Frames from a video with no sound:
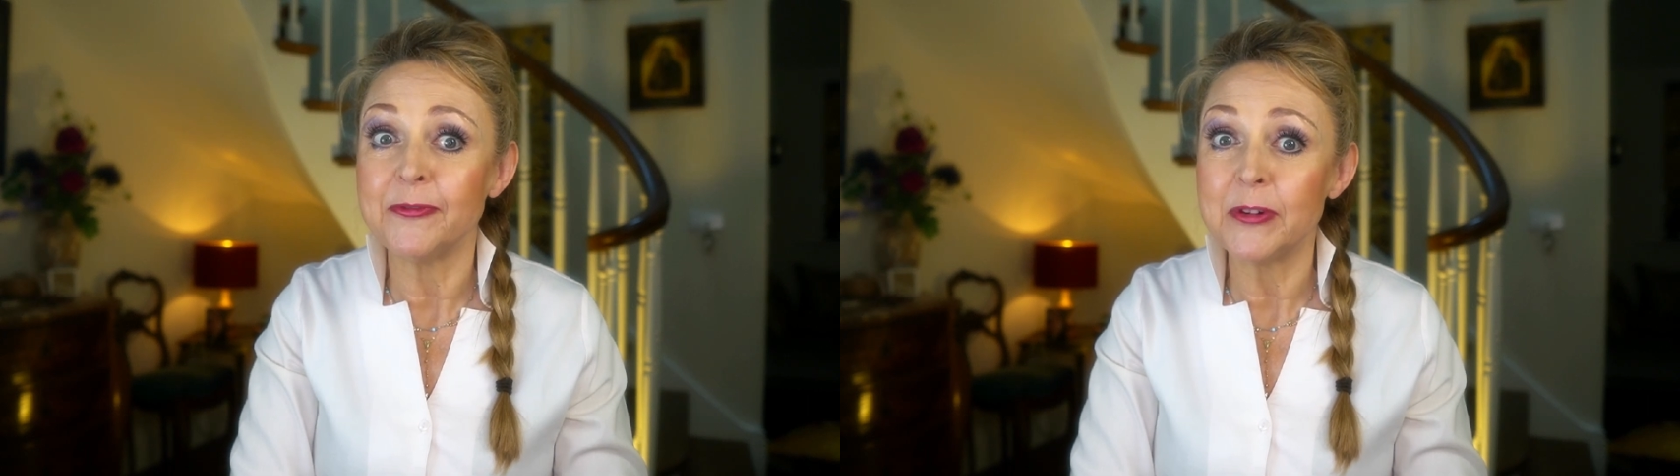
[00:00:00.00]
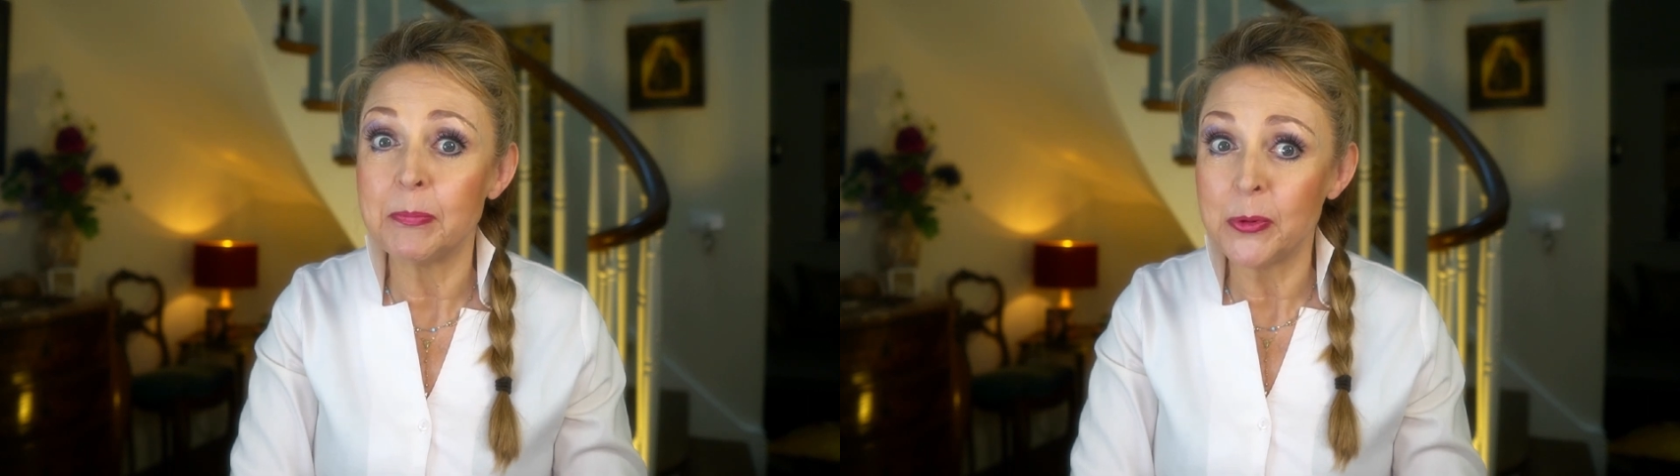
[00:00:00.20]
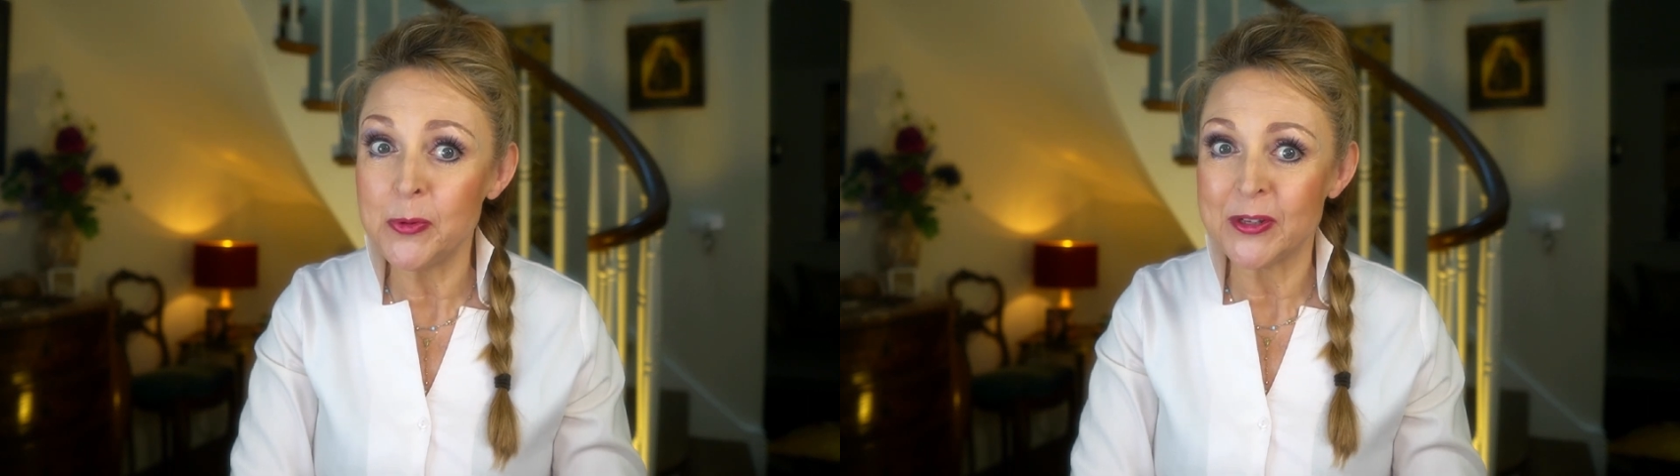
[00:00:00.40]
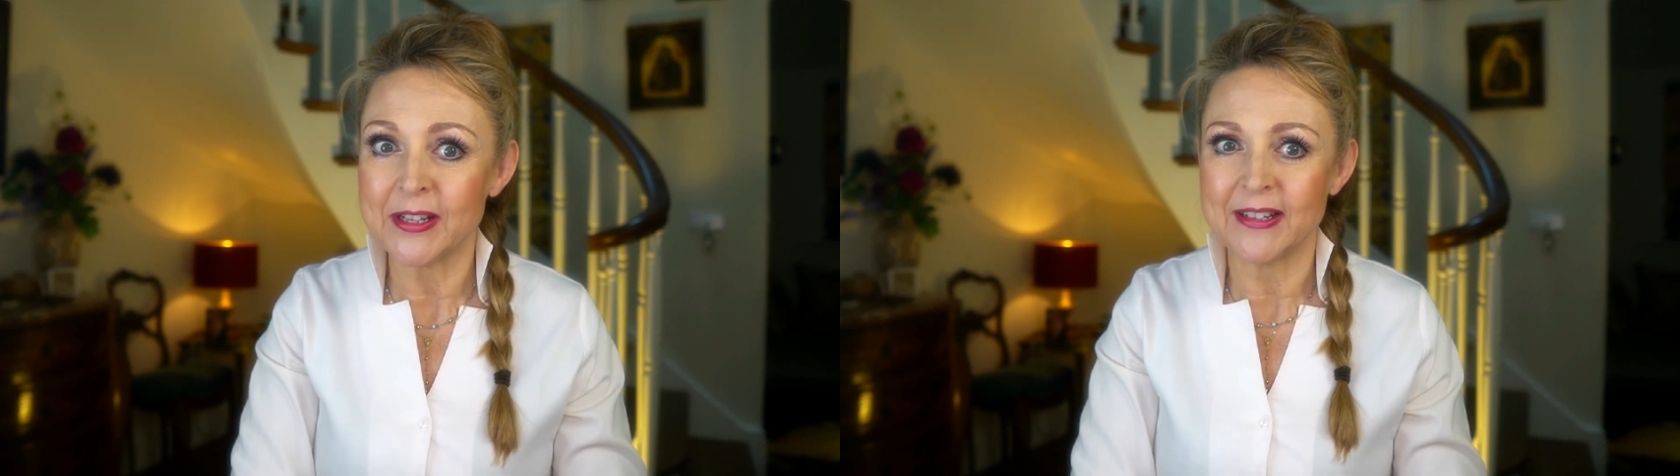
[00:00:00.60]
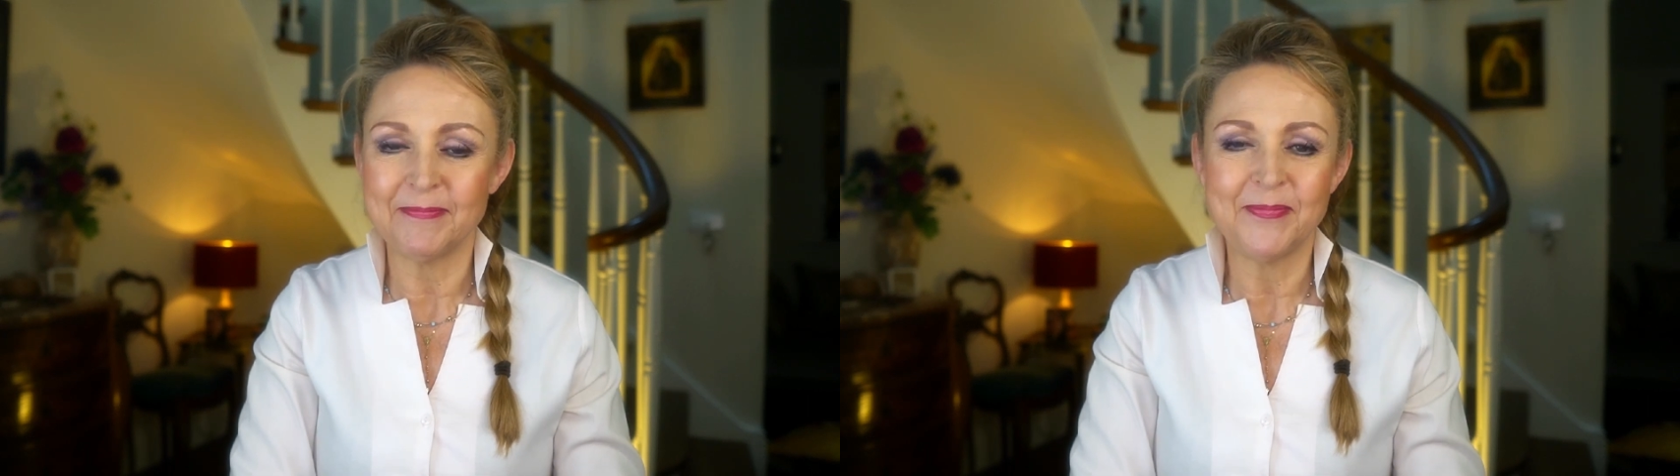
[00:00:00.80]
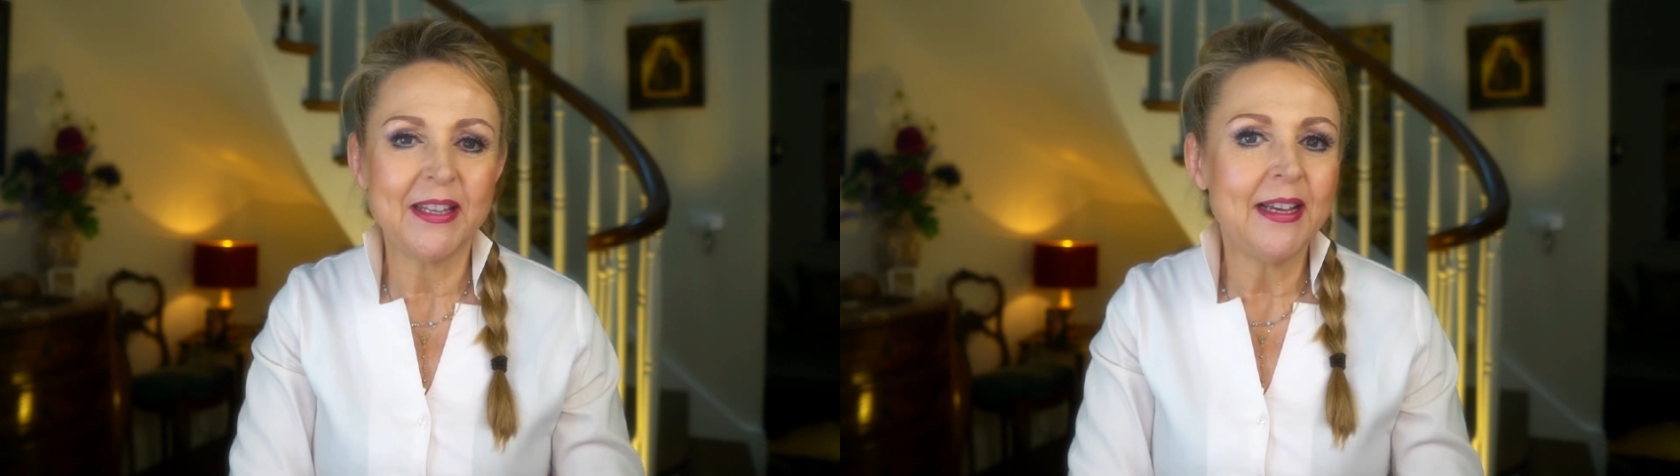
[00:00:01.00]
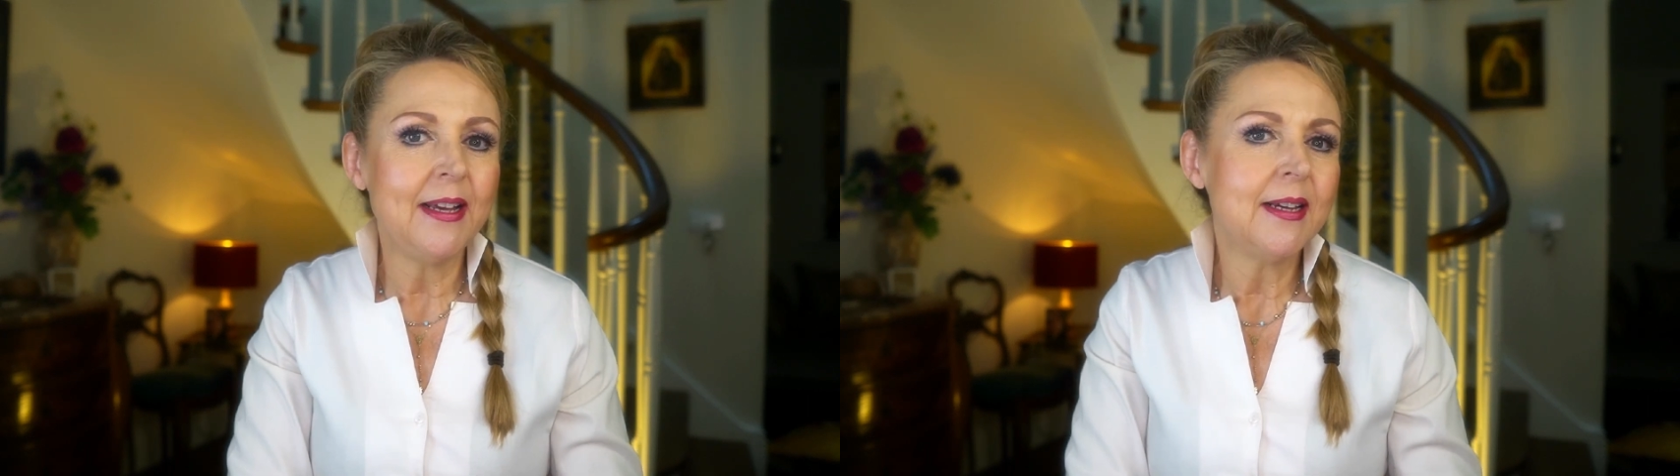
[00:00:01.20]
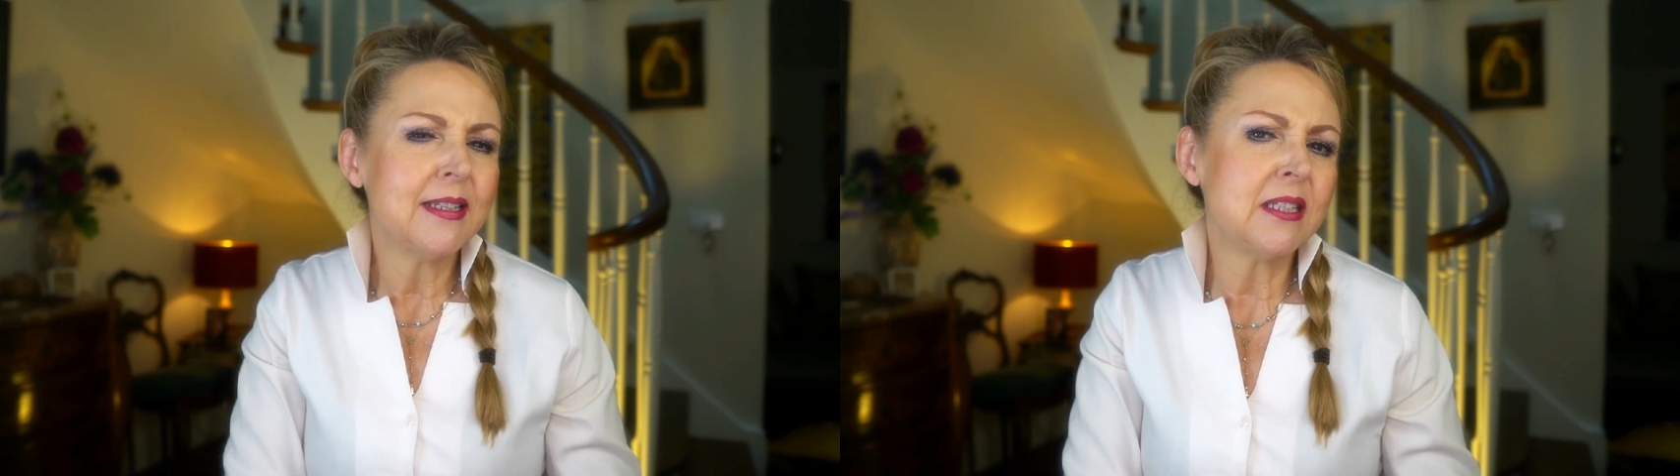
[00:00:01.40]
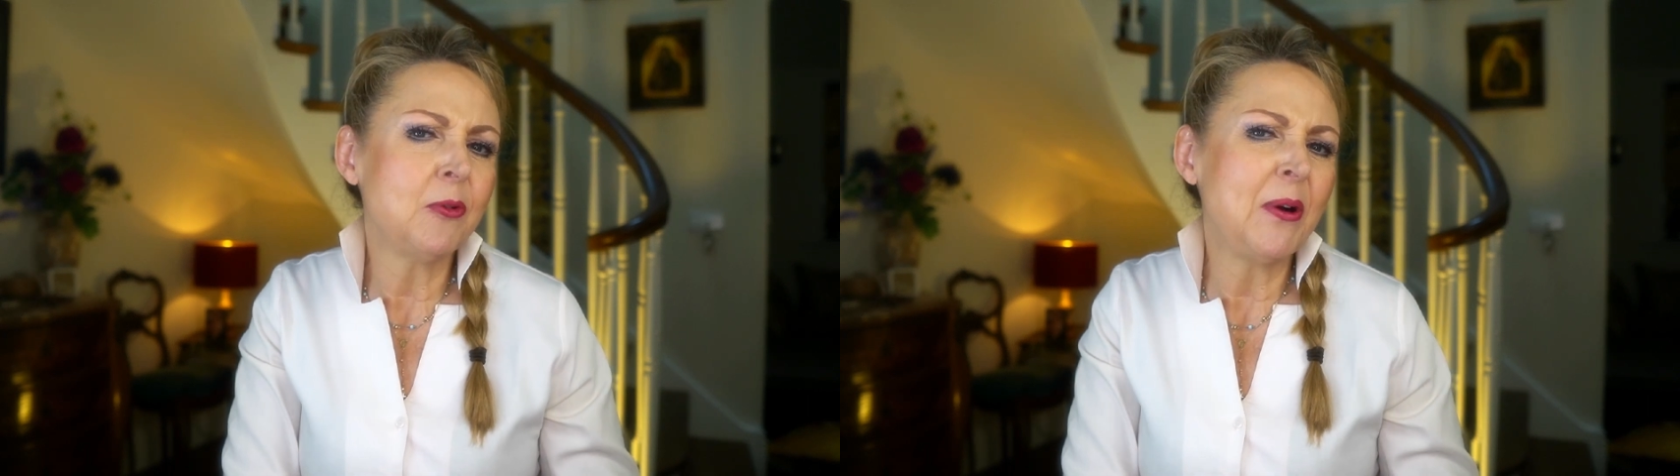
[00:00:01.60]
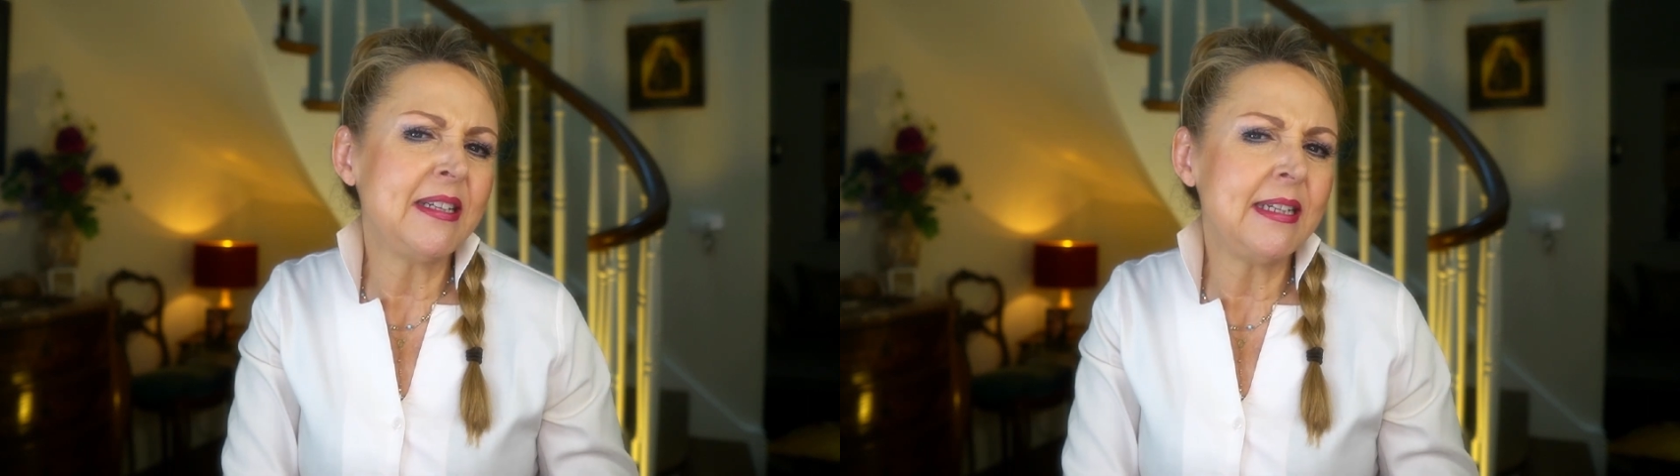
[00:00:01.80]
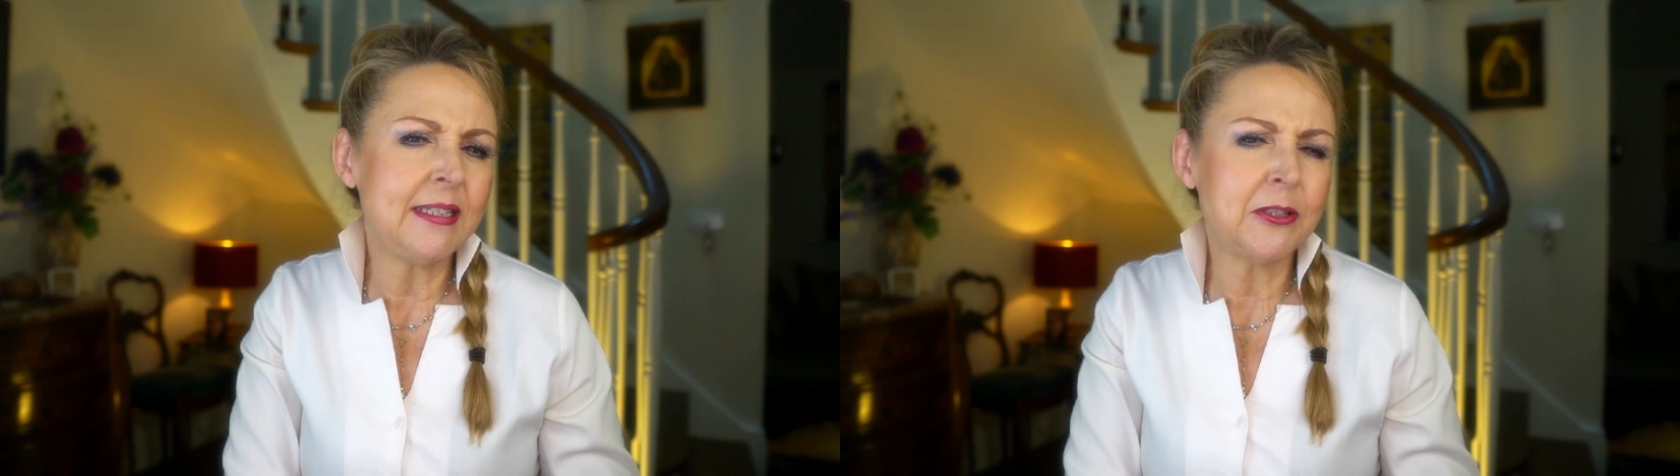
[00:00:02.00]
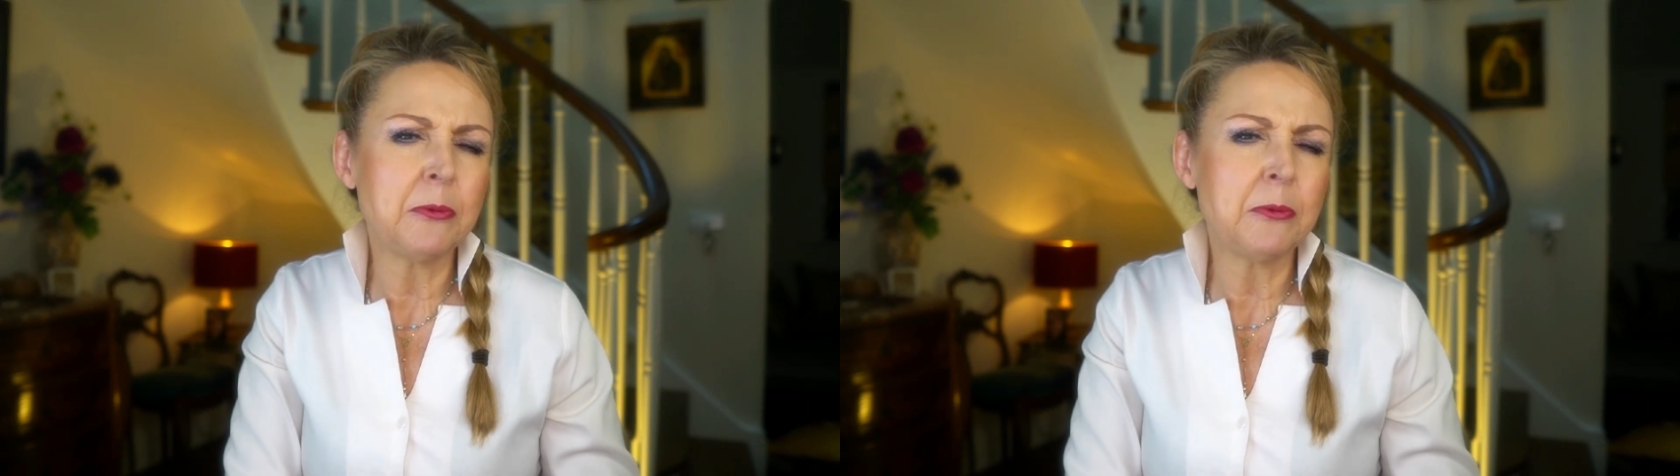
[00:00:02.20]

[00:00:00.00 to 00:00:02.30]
reporter. So I need to